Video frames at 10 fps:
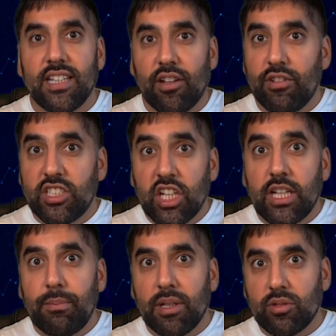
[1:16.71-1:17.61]

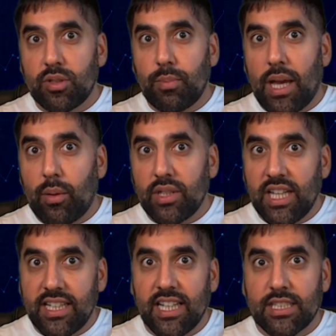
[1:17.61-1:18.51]
originally built to power
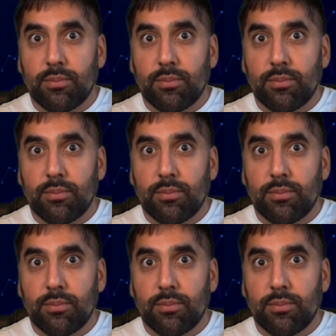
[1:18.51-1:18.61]
Yandex